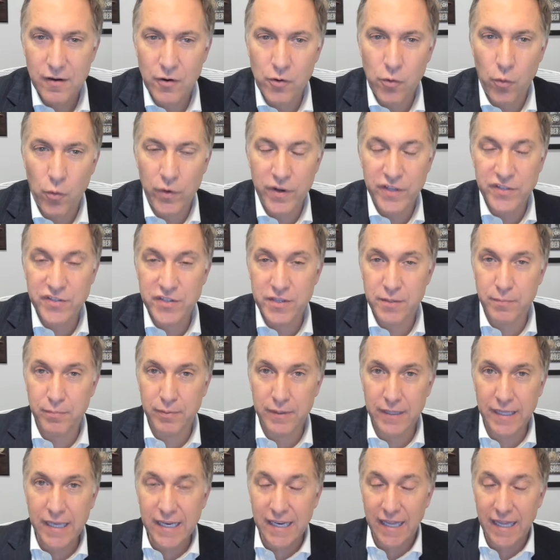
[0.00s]
According to the
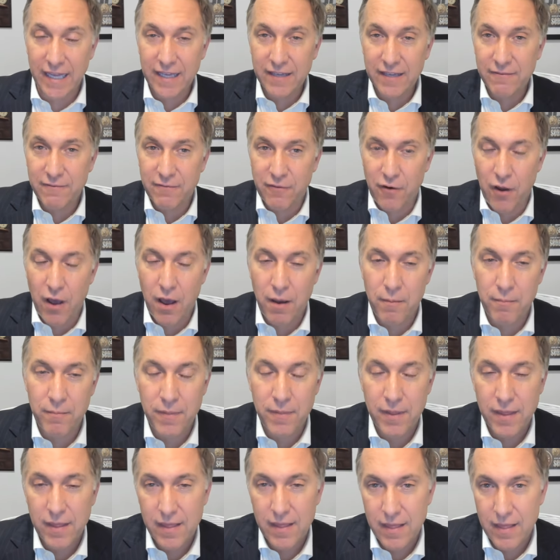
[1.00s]
pleading
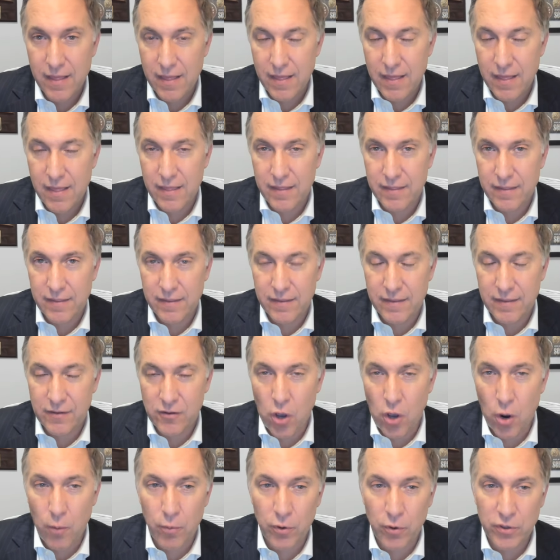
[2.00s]
from
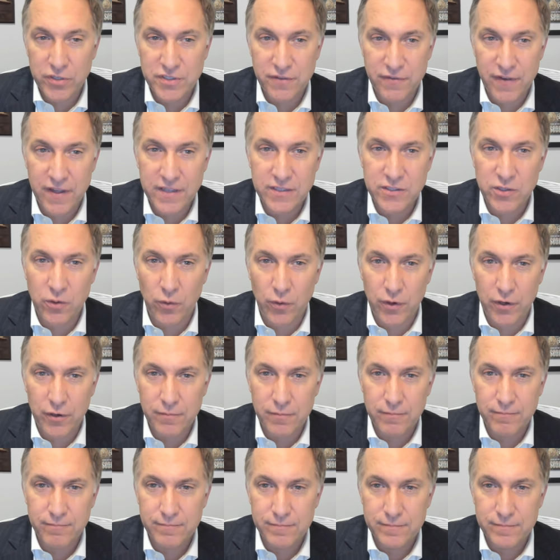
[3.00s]
Kohberger's defense lawyer,